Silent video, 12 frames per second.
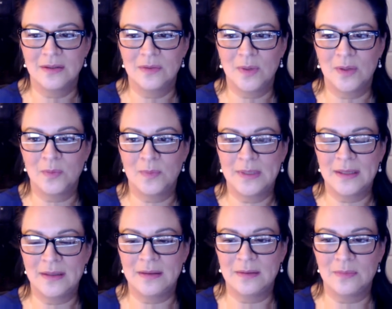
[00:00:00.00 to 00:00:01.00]
where
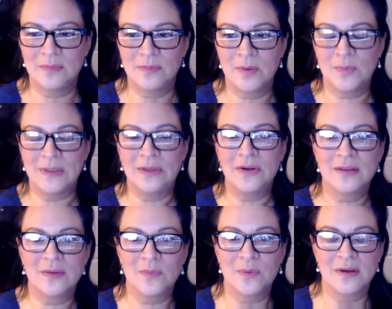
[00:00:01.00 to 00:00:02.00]
we look
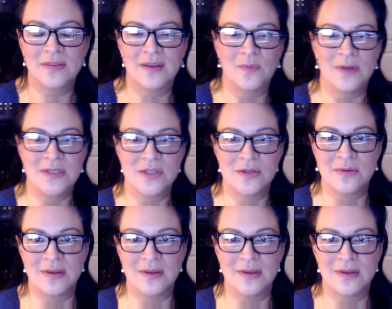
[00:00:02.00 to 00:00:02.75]
at the work that we do,